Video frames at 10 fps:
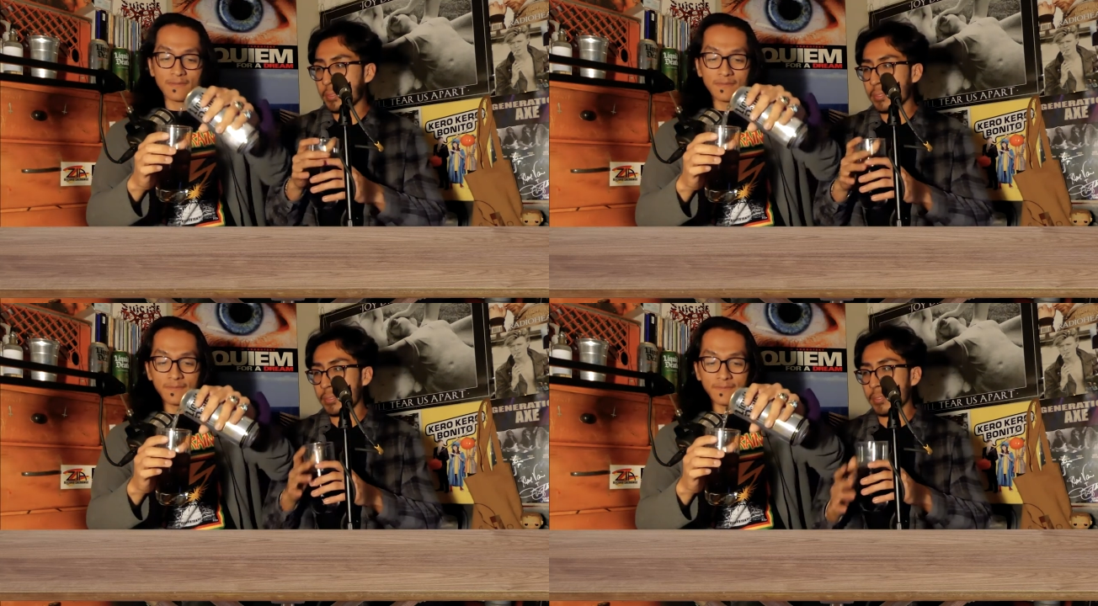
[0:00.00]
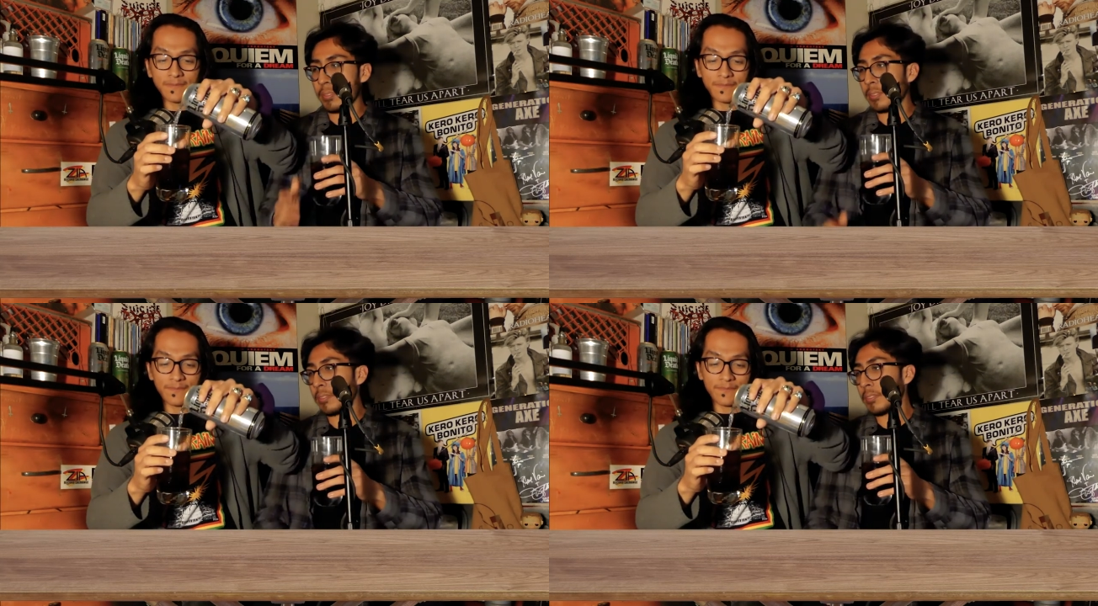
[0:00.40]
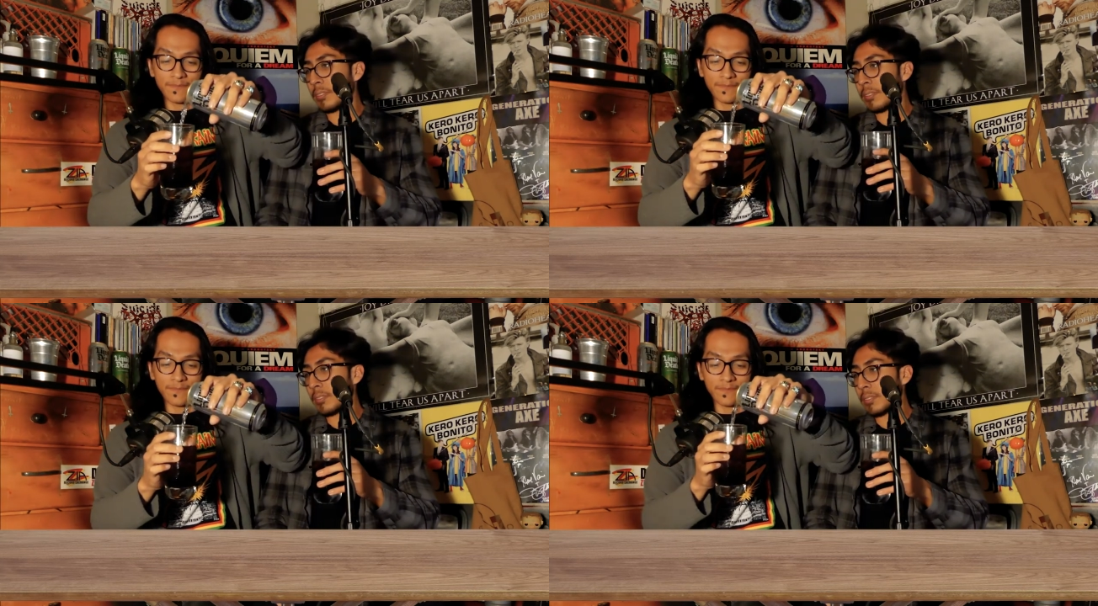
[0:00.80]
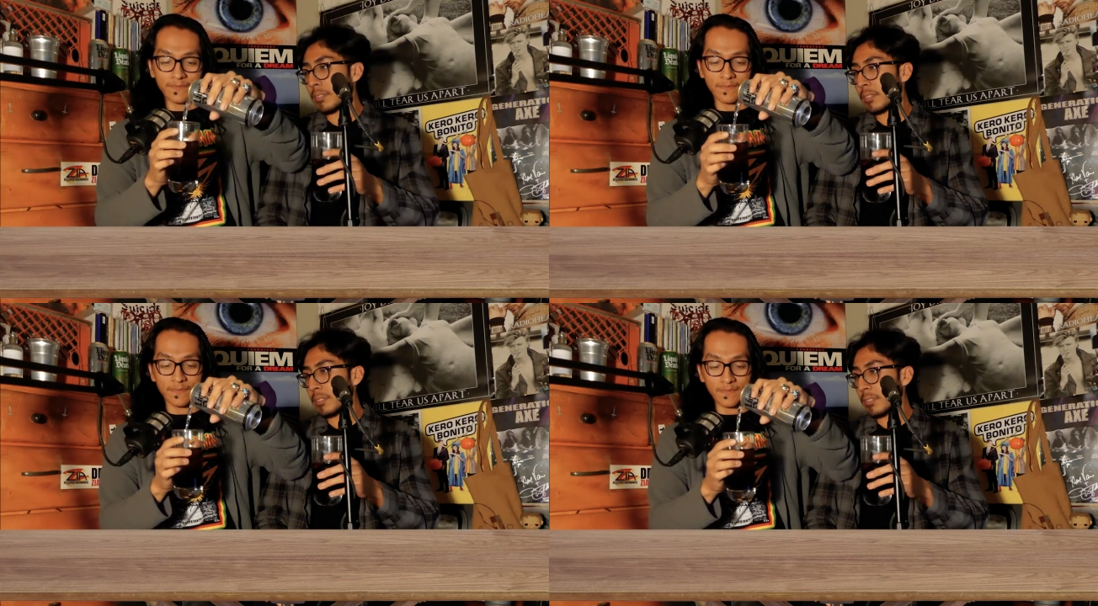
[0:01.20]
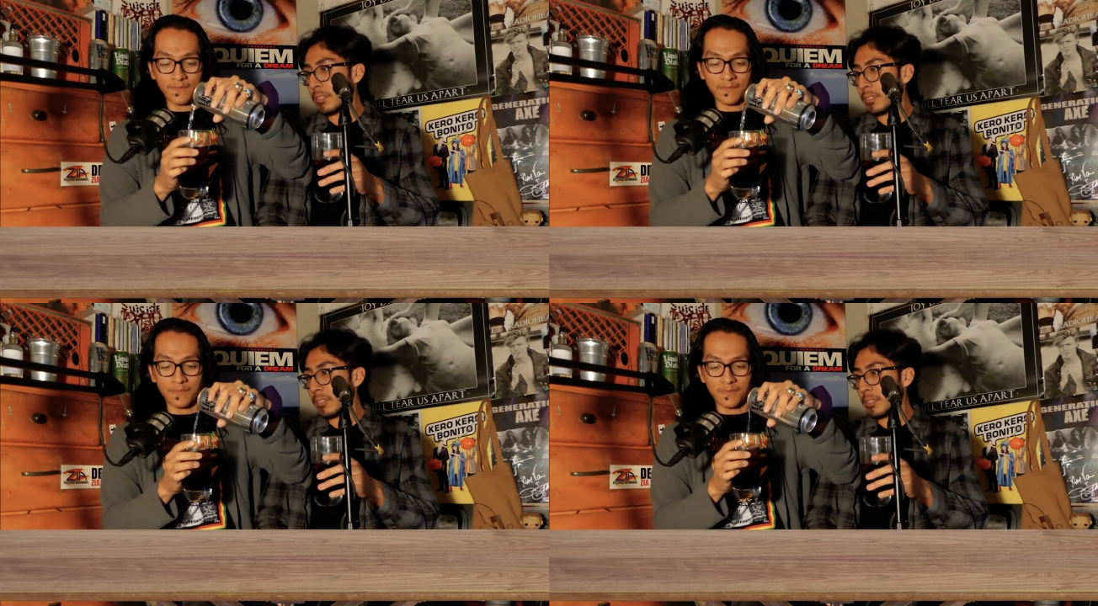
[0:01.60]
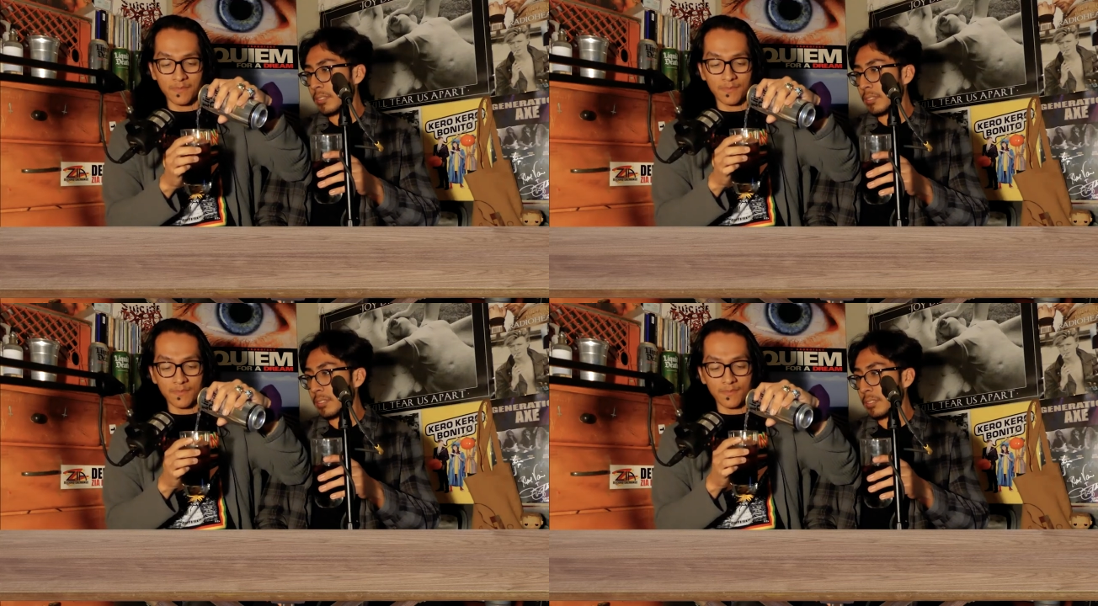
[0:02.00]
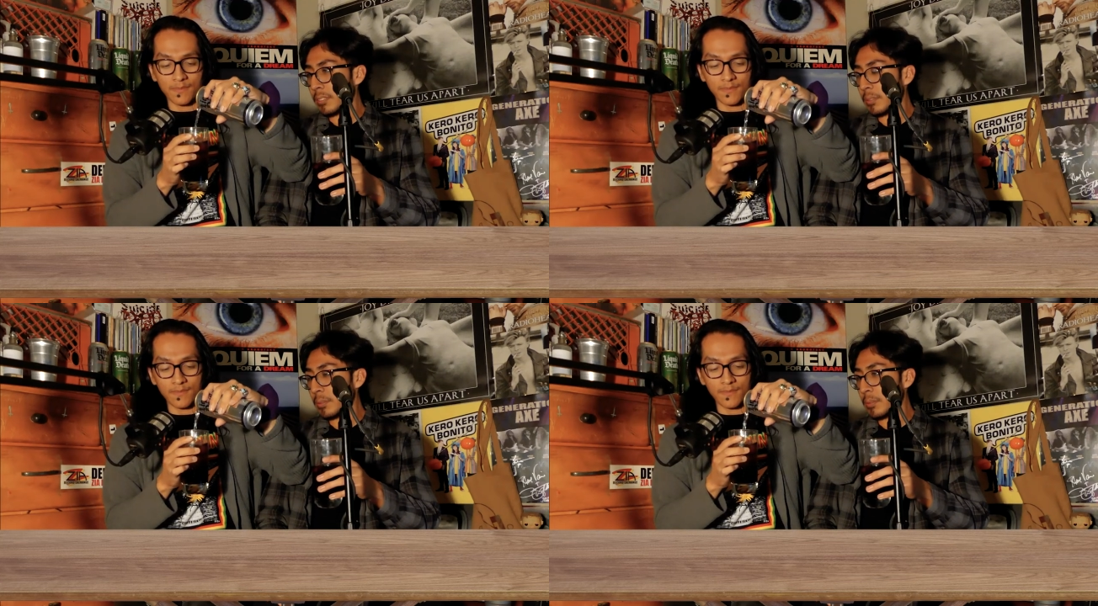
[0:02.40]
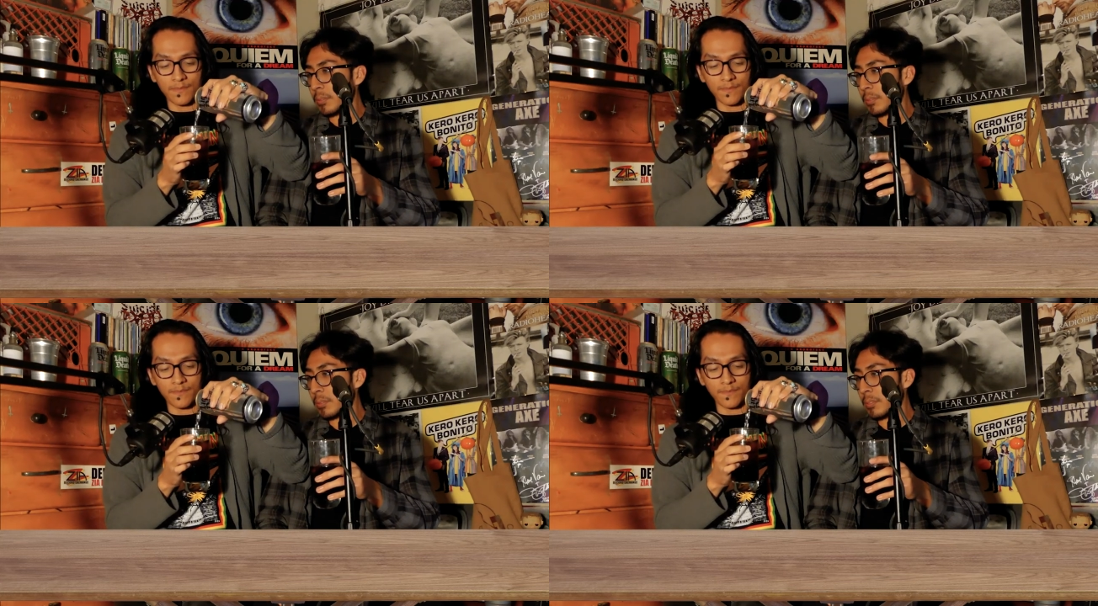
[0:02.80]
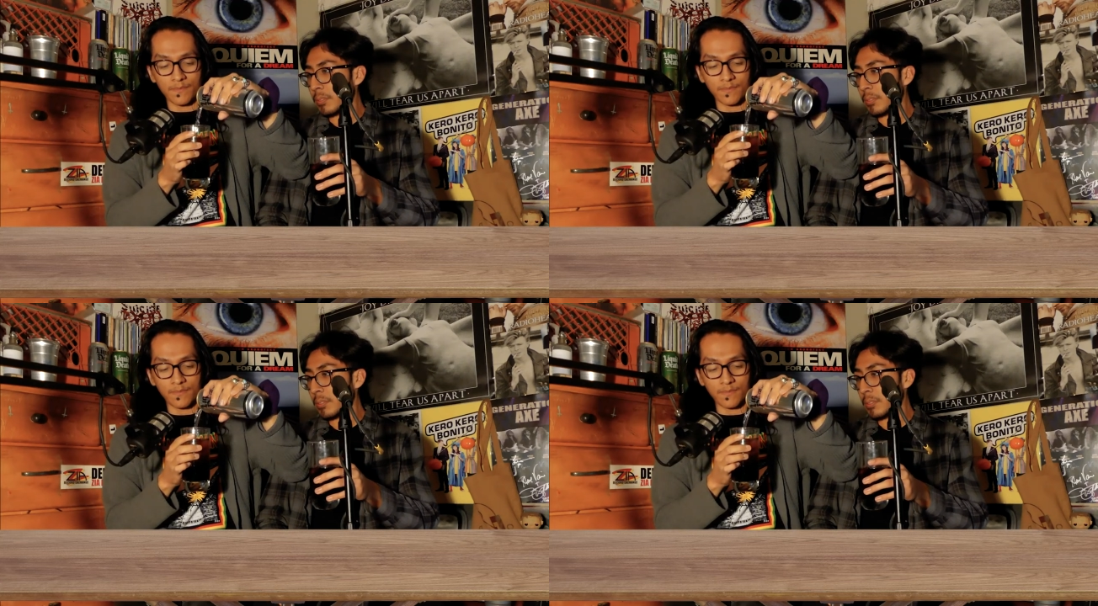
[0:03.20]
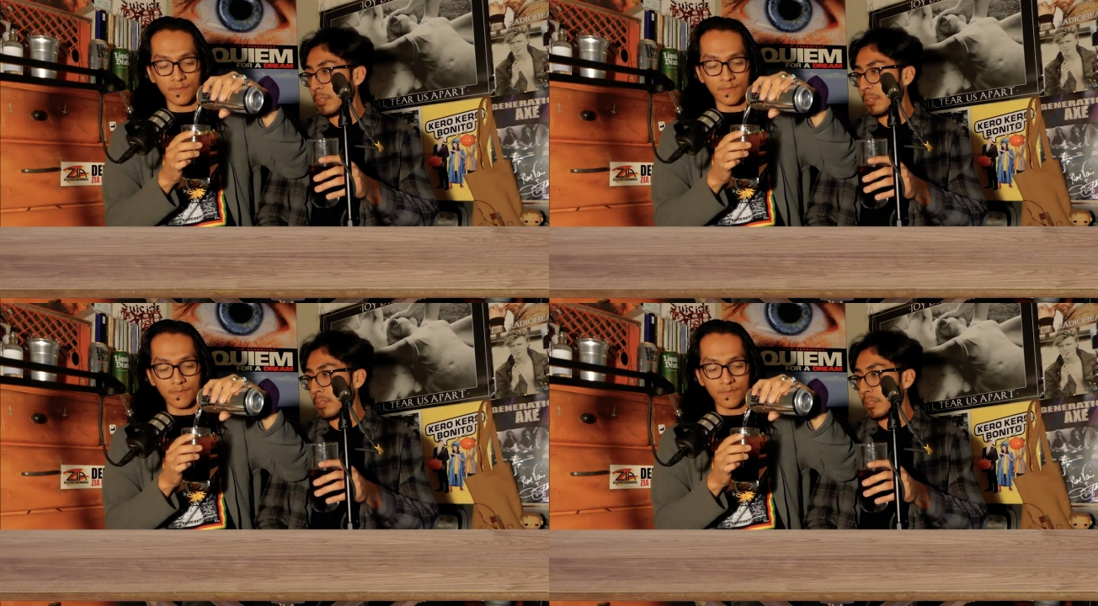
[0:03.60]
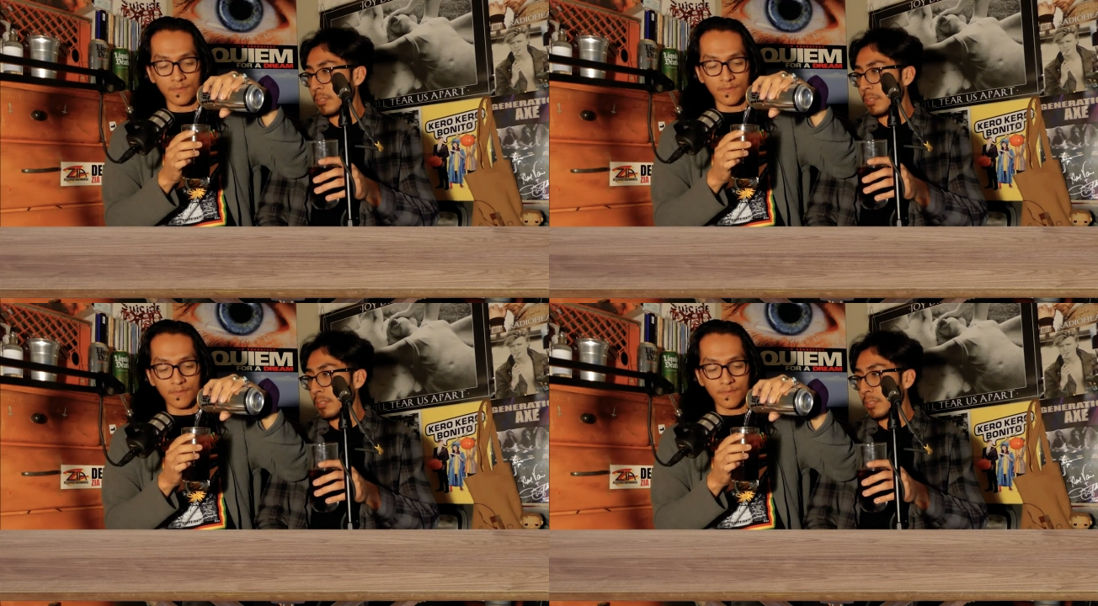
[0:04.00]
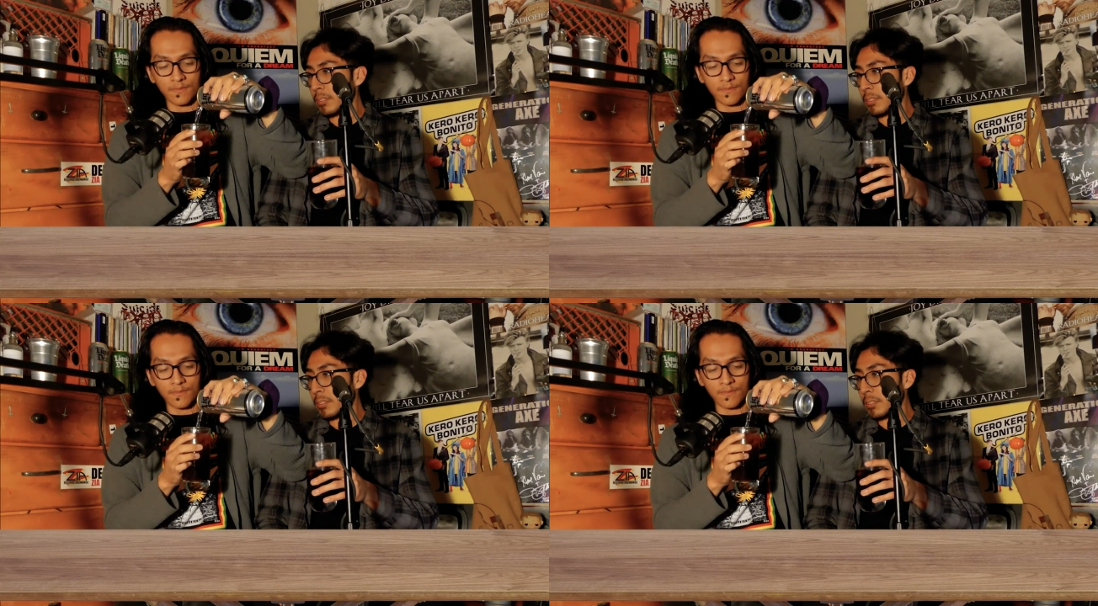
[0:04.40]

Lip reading: (silence)